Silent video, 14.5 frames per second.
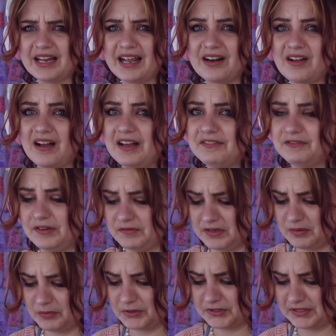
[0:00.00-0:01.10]
and got
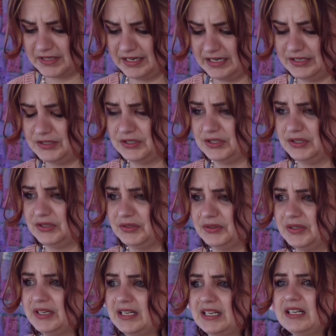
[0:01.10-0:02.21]
50% into
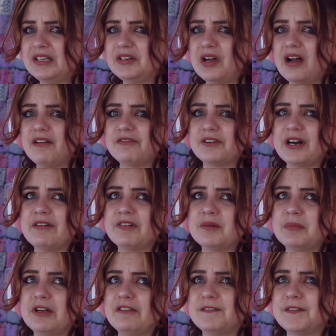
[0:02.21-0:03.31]
Not Forever
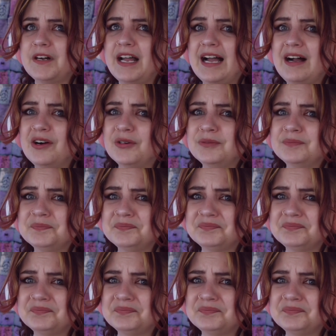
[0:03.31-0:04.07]
But For Now